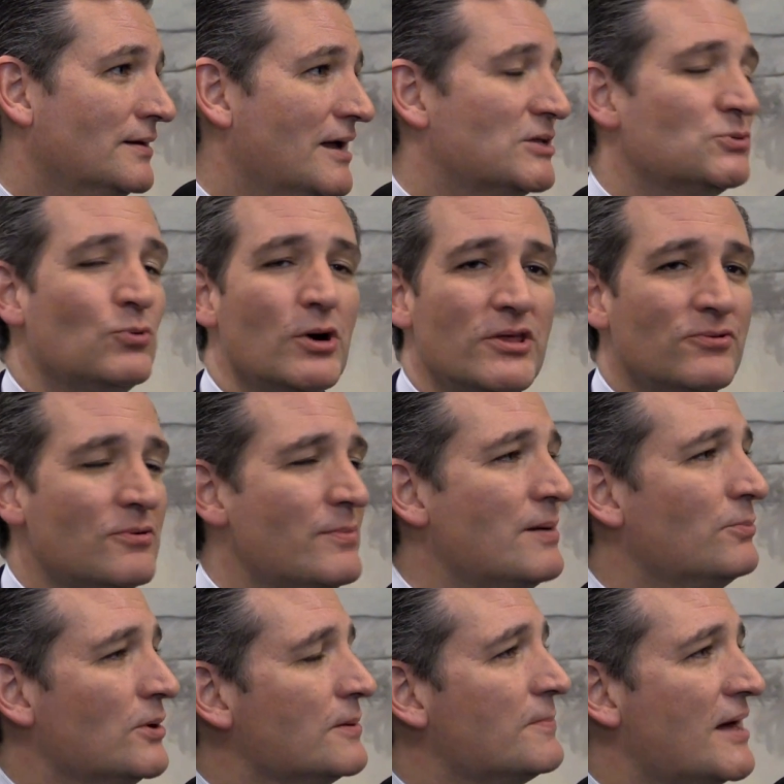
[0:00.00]
it's worth
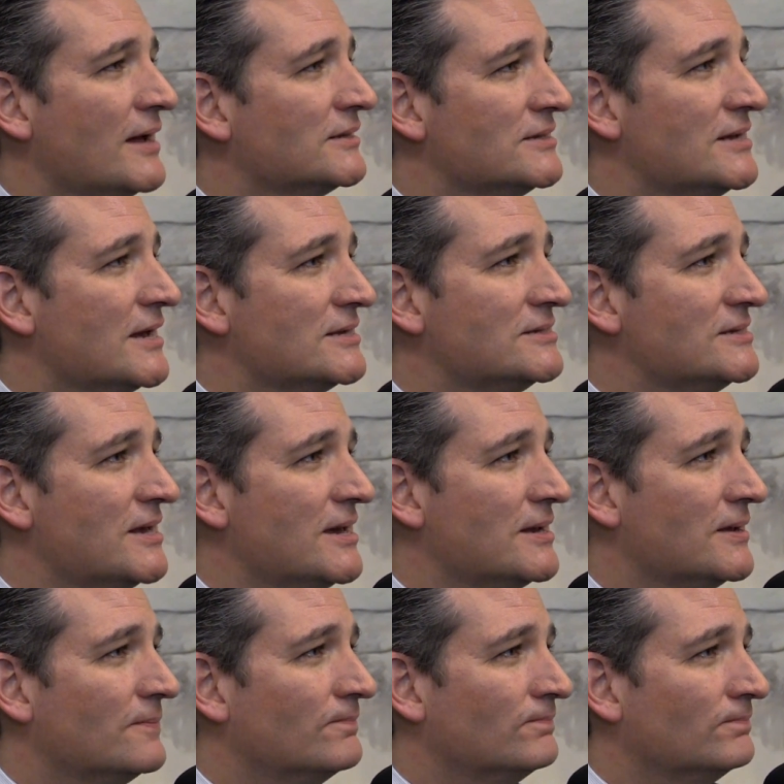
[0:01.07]
remembering back to
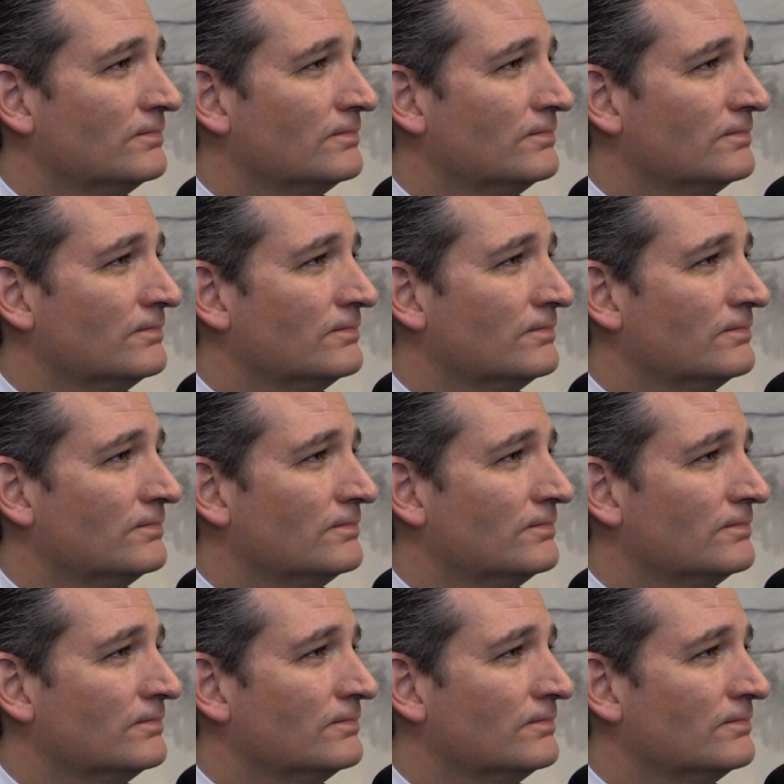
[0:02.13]
1980.